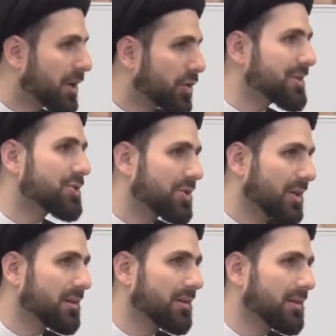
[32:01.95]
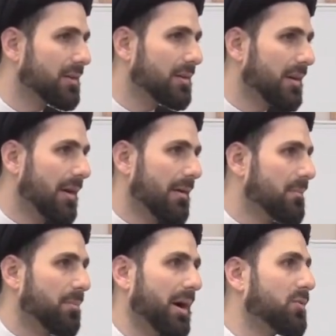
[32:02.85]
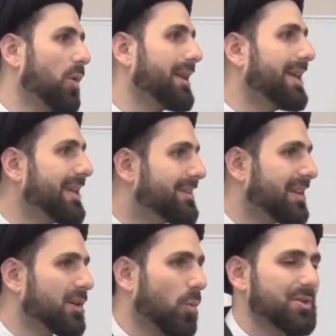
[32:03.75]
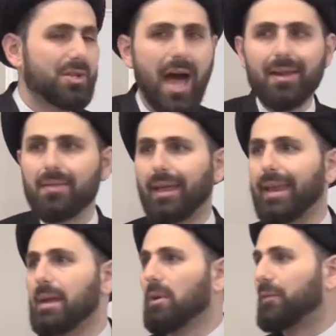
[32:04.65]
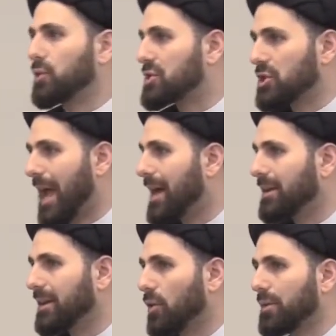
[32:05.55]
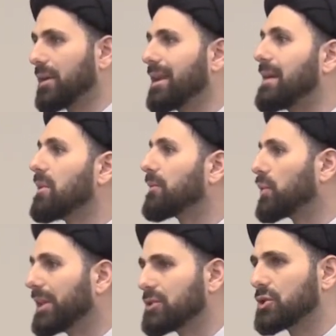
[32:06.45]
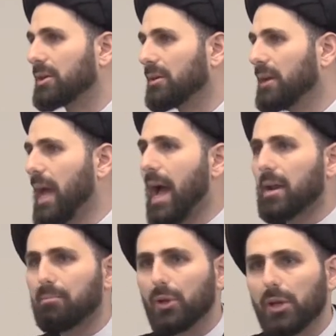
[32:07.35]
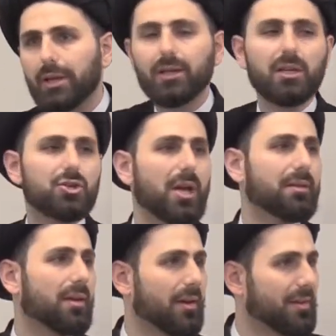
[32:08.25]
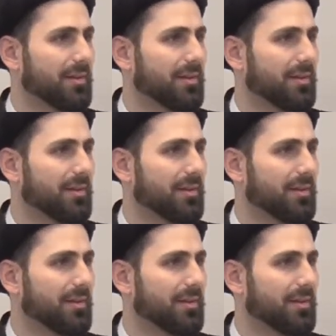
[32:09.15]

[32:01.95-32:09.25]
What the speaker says: a Christian, but what he did was not in the name of Christianity or in the name of religion. He had a political agenda.